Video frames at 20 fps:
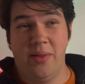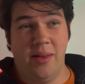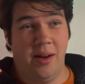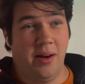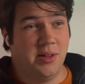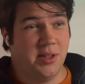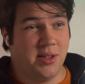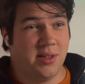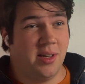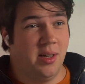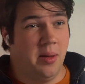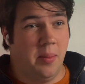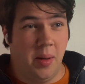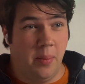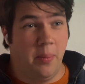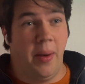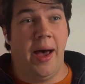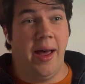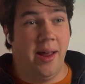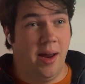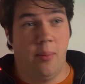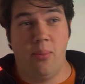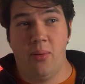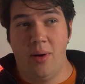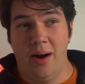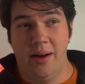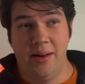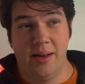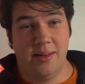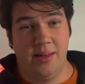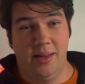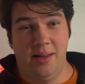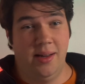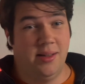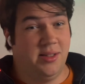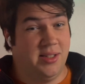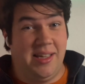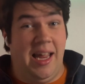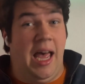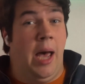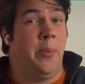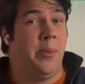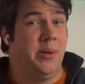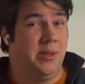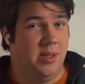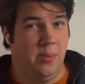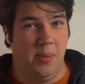that are just going to be buying a product and it just happens